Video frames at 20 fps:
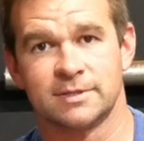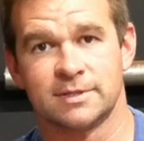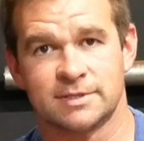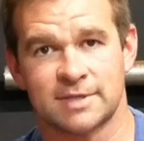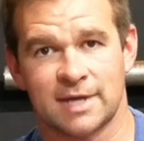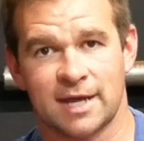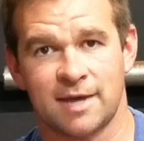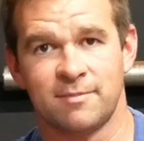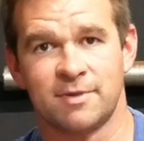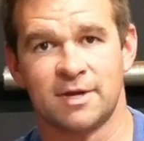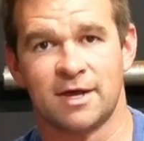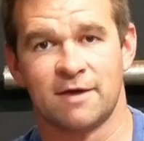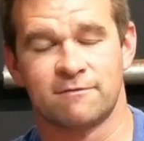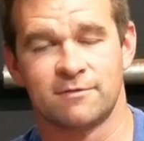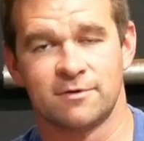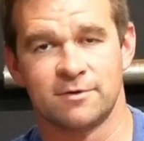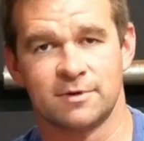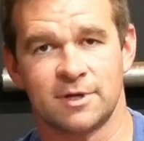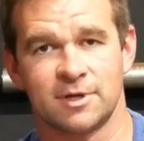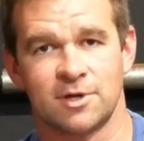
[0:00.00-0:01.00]
in the time and
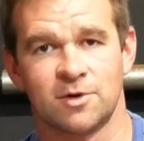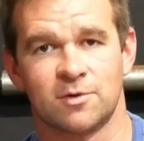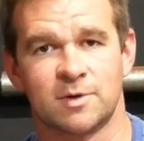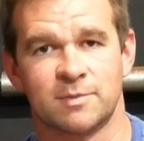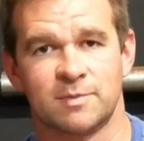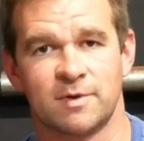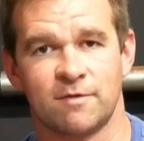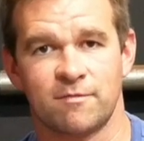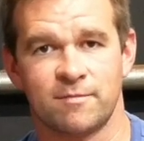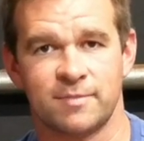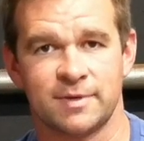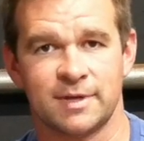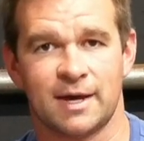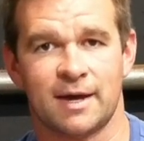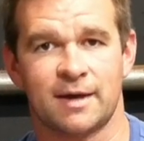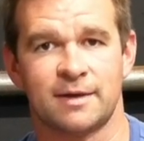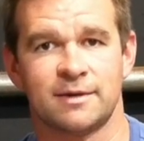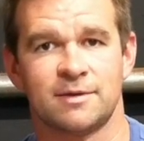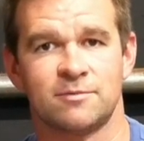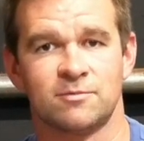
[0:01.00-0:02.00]
effort and going above and
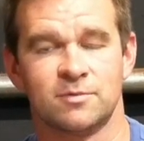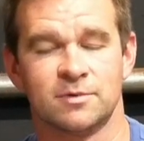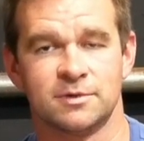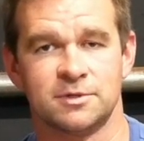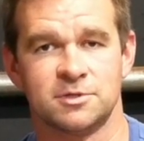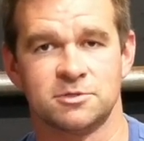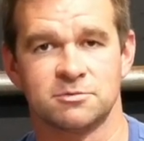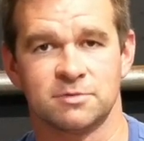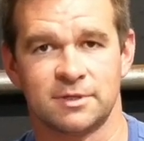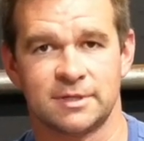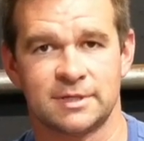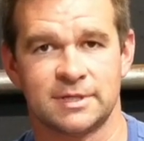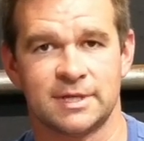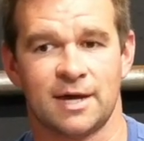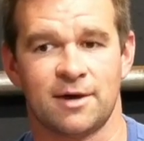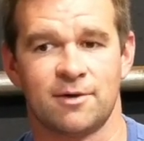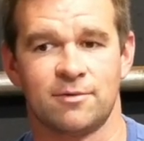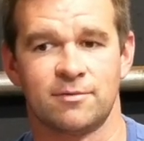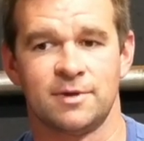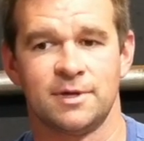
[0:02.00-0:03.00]
beyond and really drilling
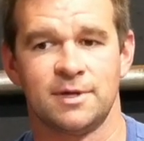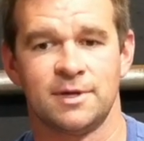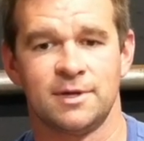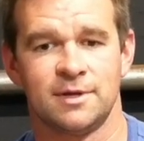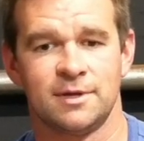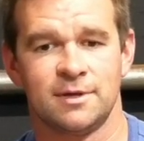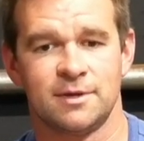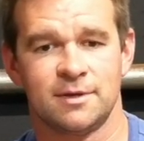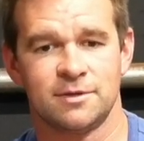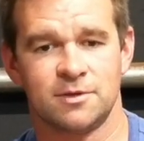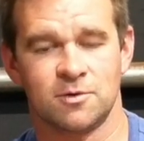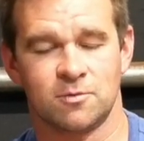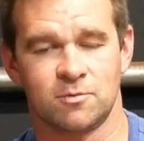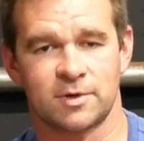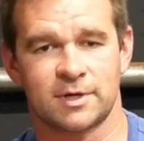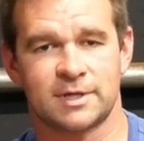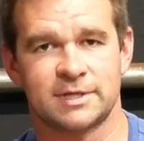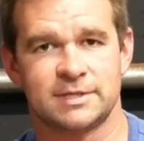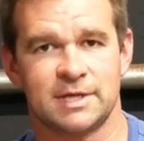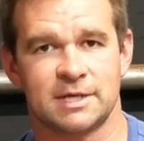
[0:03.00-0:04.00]
down the
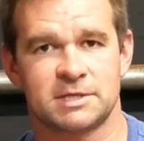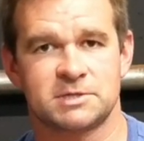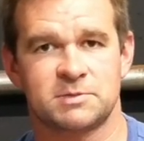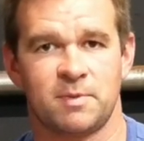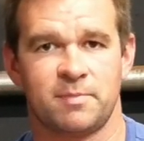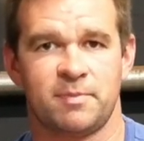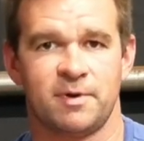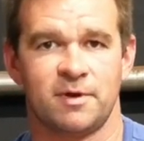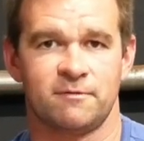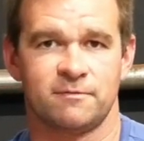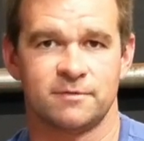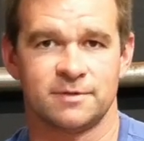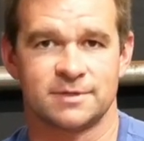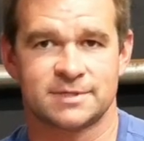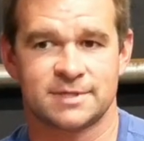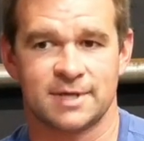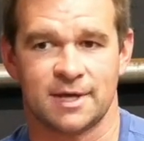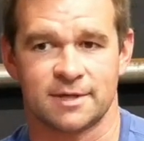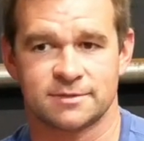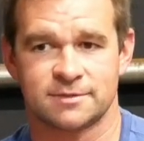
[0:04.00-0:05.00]
work it takes to prepare for this
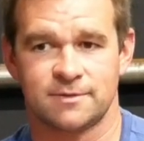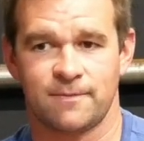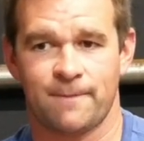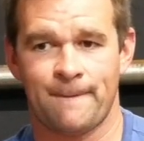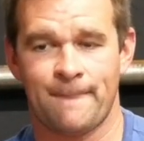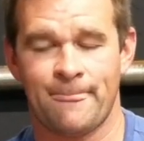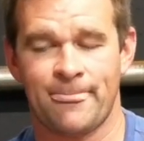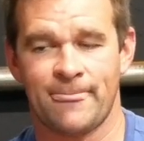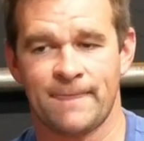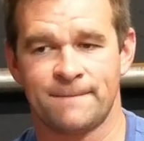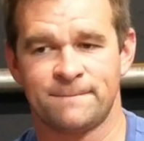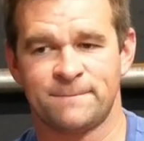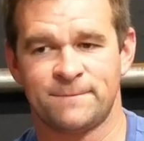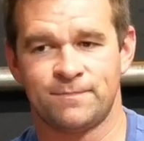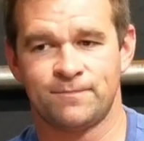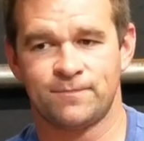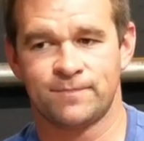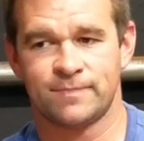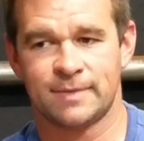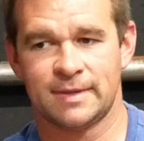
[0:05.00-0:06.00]
test.
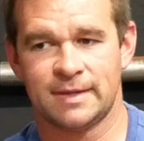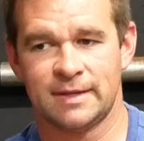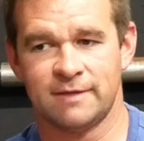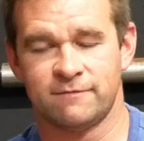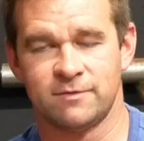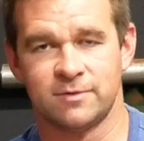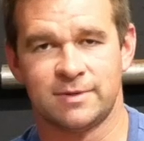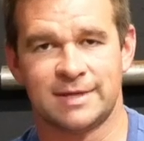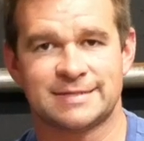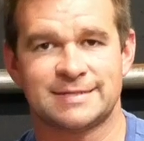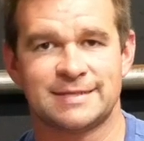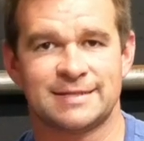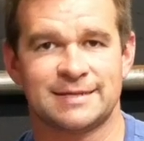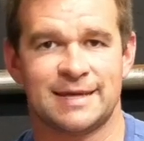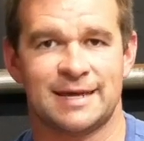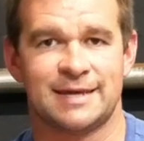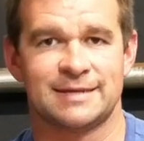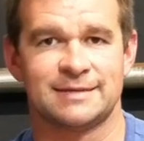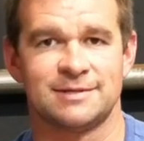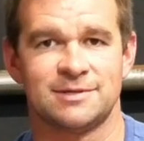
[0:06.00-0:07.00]
If you get to the
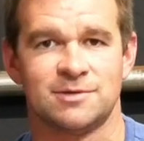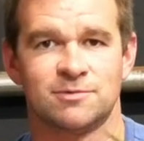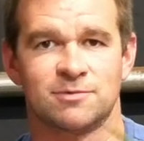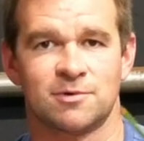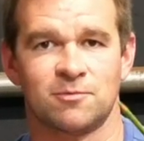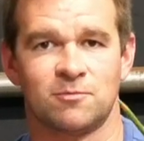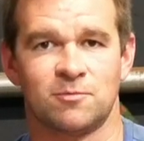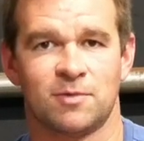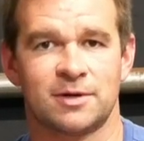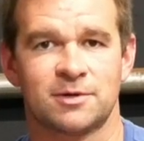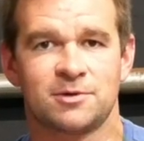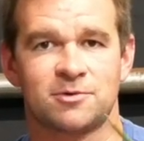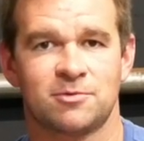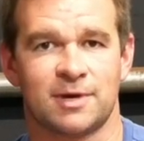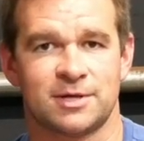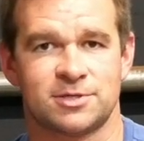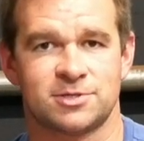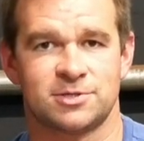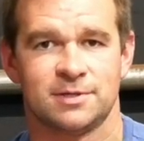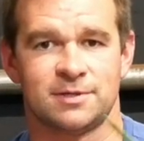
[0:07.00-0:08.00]
end and you were one
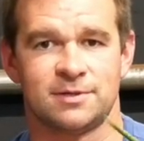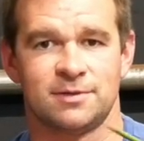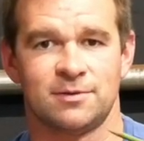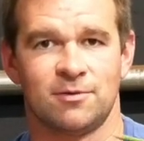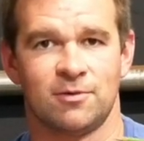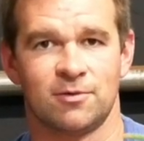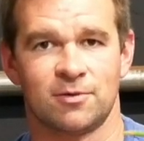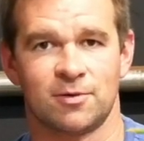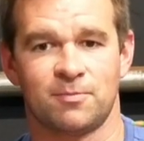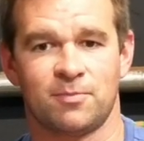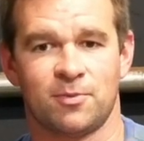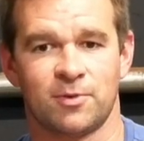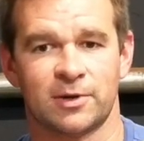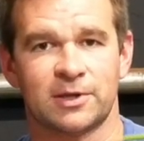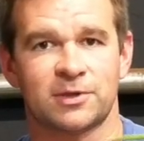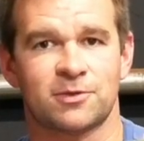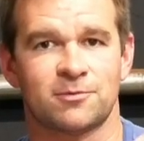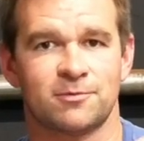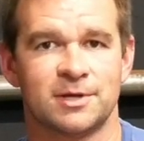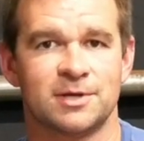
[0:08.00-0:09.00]
question or
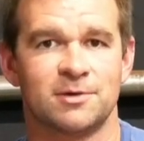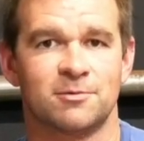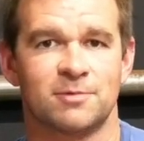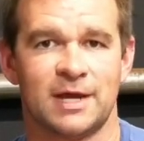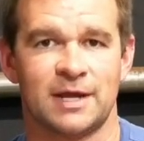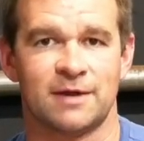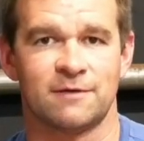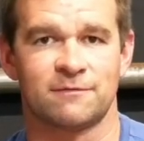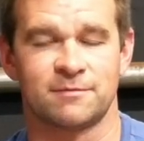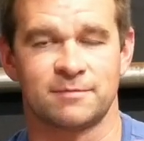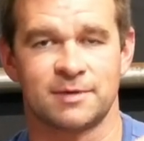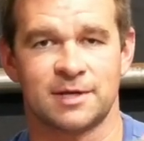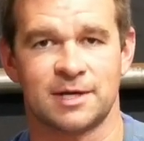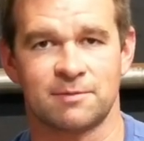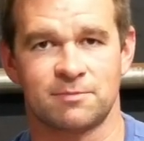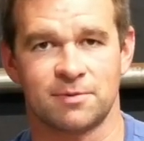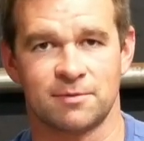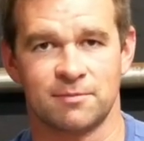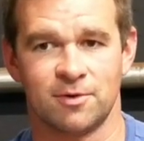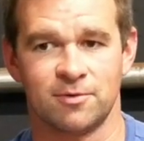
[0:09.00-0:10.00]
0.3 away from
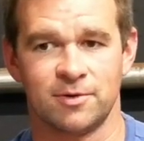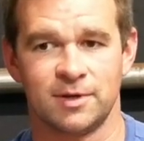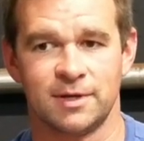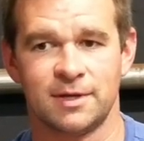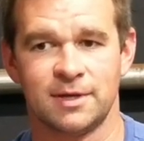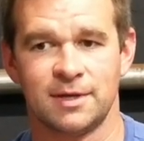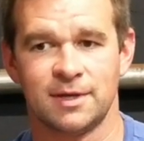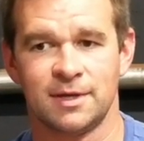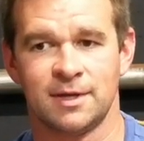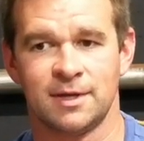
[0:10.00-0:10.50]
getting promoted,